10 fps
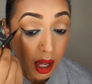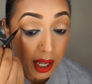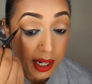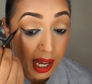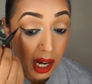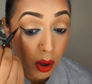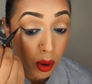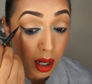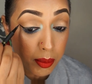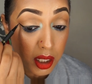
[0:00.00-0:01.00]
And
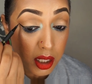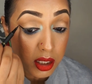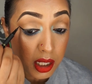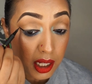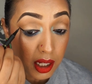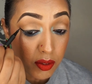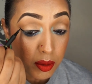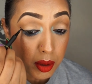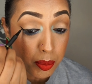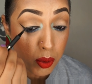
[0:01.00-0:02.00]
now I'm going to take it
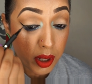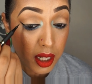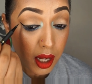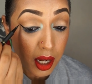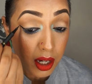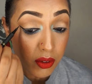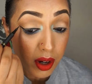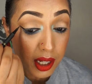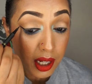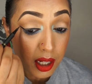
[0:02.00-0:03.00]
from the point and
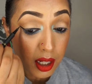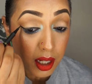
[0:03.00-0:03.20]
drag it.